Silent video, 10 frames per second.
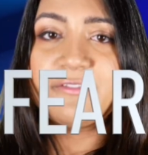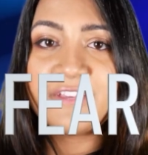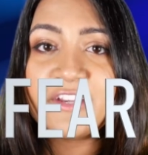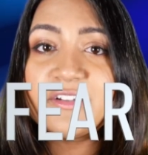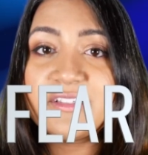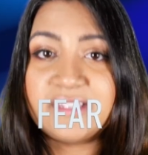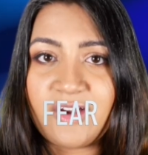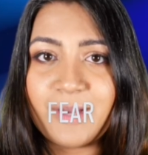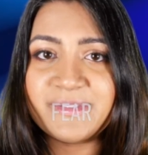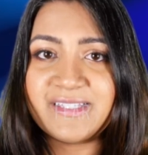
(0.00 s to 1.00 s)
Fear is the
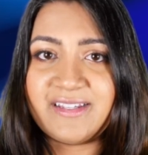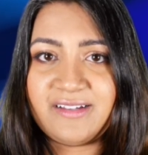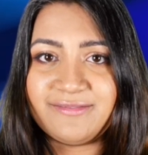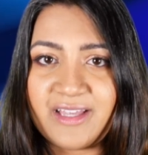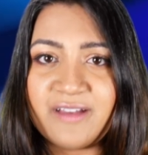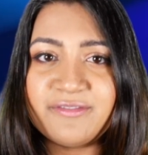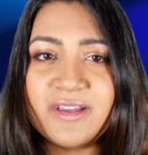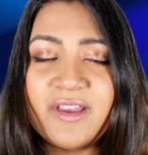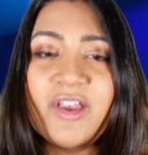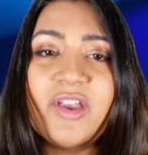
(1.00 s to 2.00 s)
opposite of love.
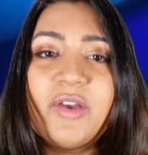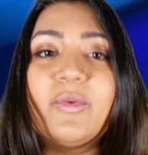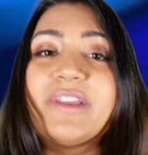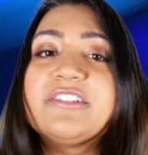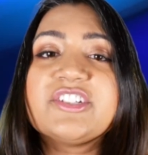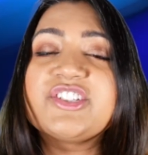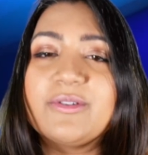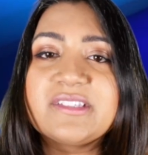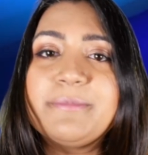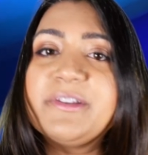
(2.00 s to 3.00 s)
Whether it
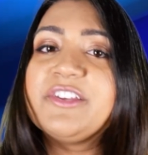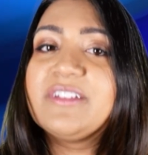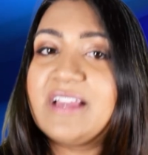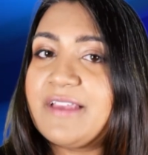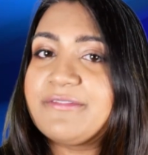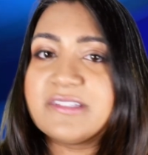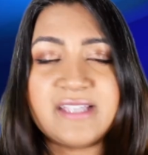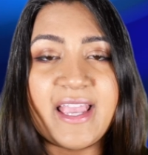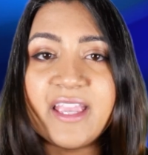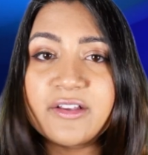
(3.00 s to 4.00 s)
shows up in your life as
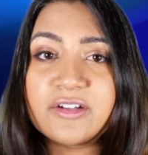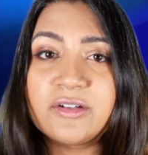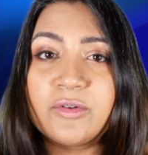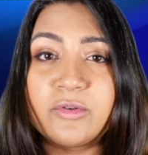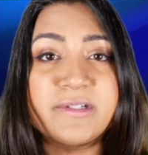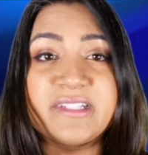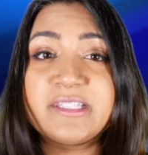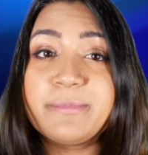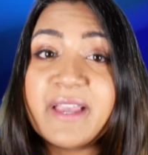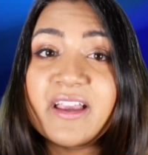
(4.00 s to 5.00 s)
anger or
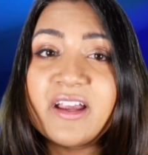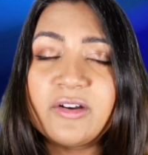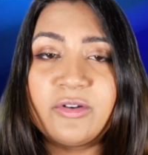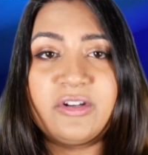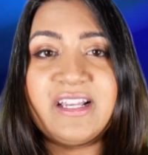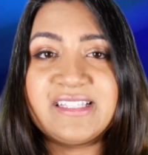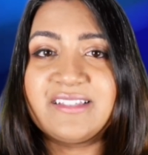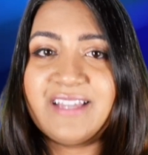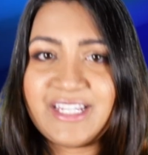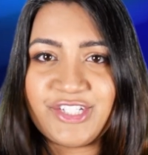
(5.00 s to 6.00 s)
despair or
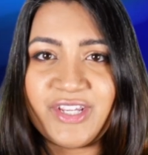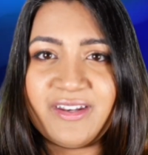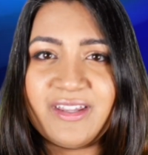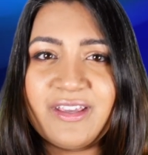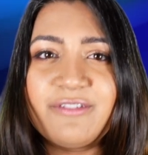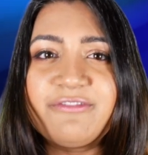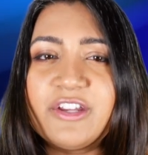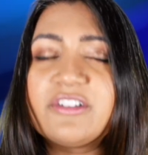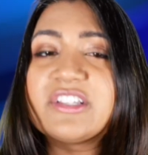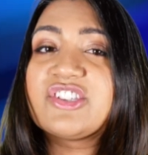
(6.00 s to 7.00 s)
isolation,
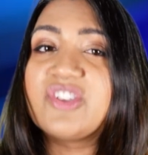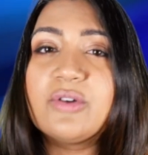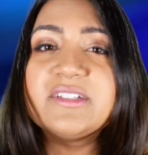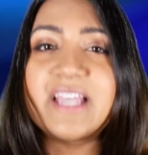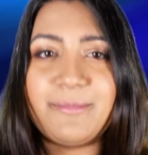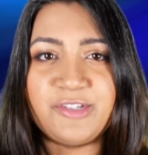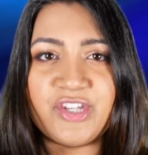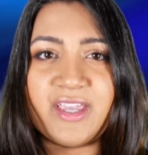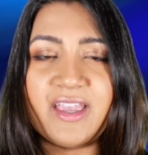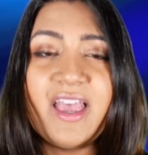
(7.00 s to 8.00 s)
fear is so
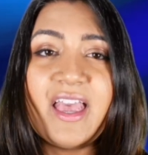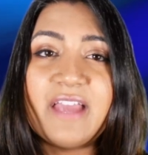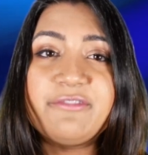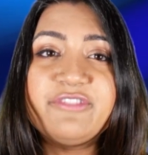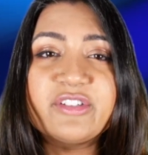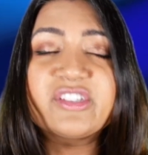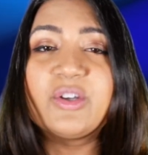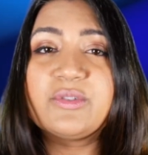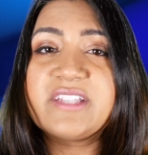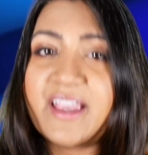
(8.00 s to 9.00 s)
damaging and feels
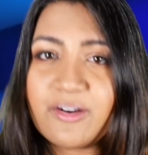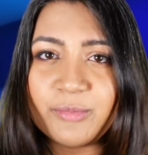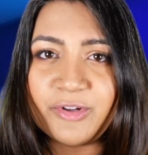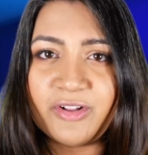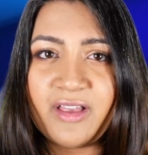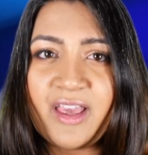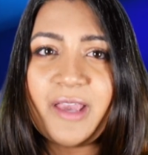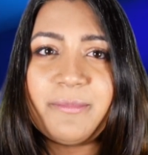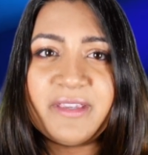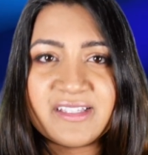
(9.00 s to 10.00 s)
so terrible
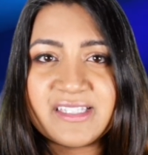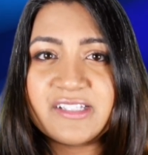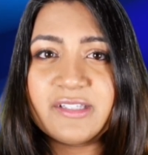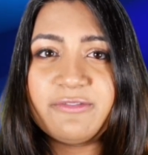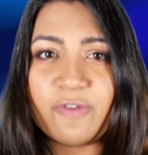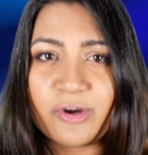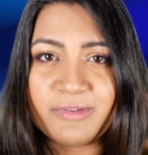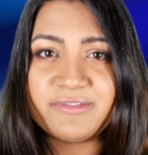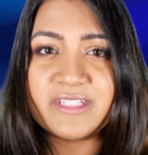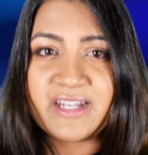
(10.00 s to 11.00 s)
because it is a form
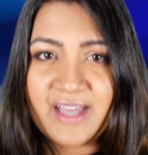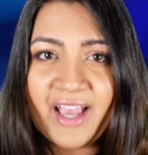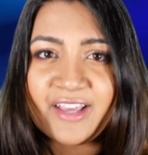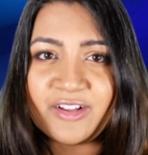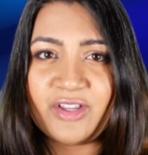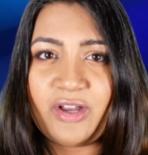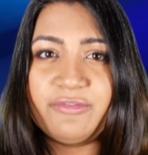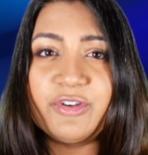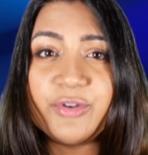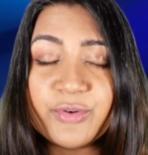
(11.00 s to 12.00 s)
of denial of
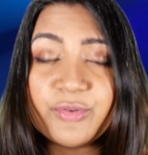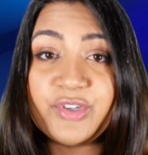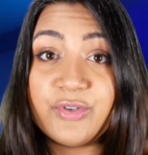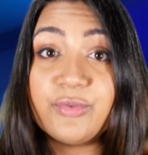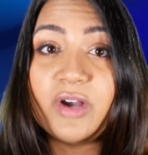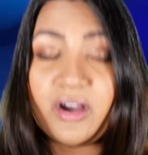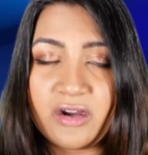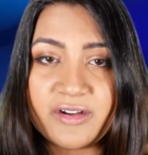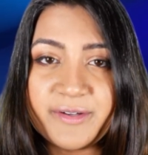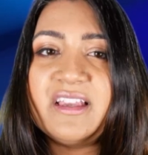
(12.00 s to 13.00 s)
who you
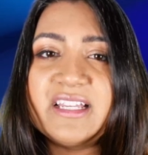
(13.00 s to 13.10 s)
are.